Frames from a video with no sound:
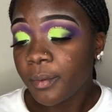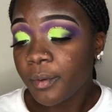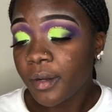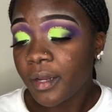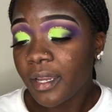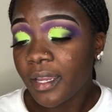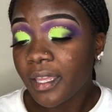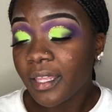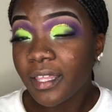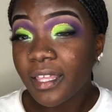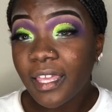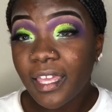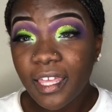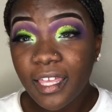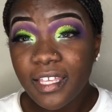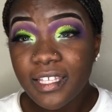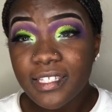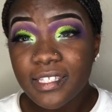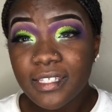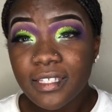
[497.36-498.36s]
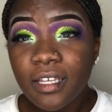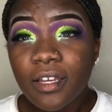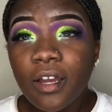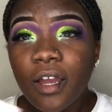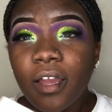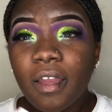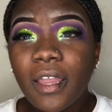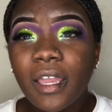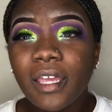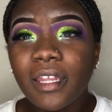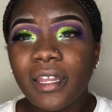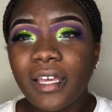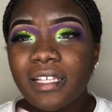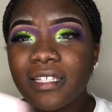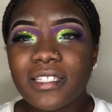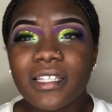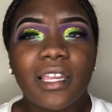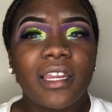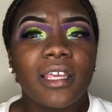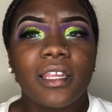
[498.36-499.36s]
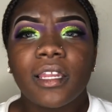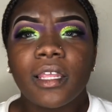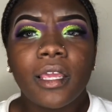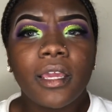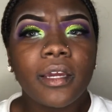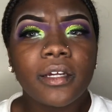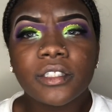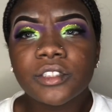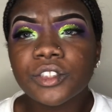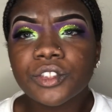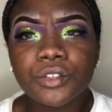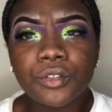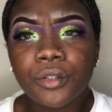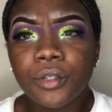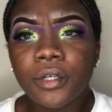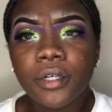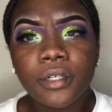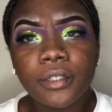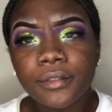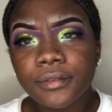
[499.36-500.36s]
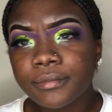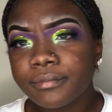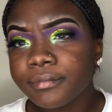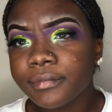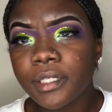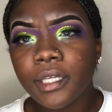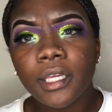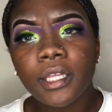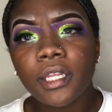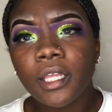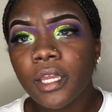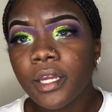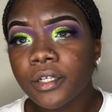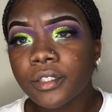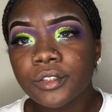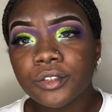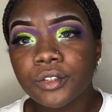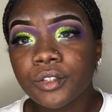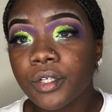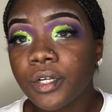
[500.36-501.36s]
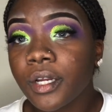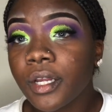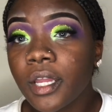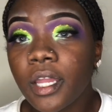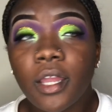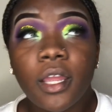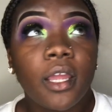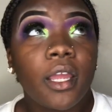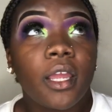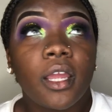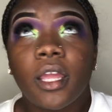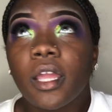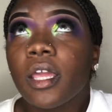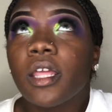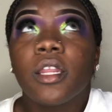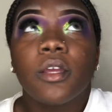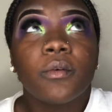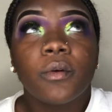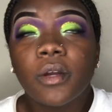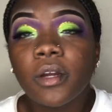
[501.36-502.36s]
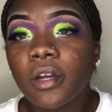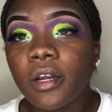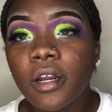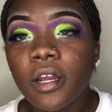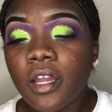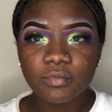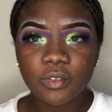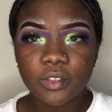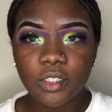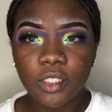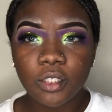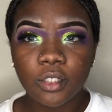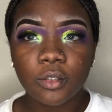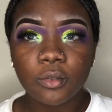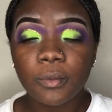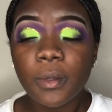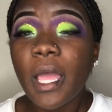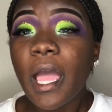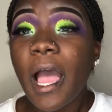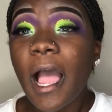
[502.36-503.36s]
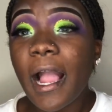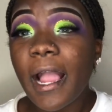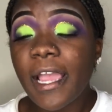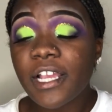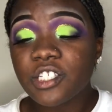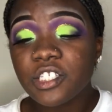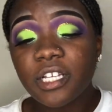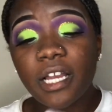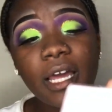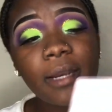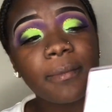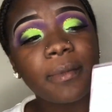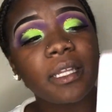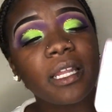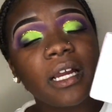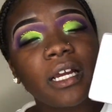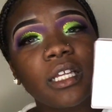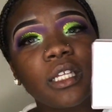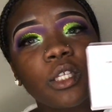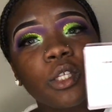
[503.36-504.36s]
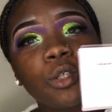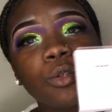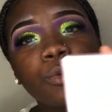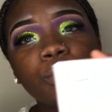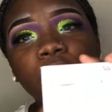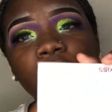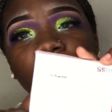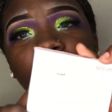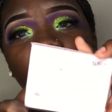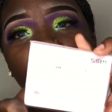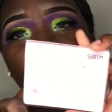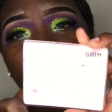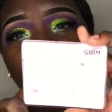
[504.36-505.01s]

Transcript: brand Kiss, and that's at any hair store anywhere. So I actually got them in like a little double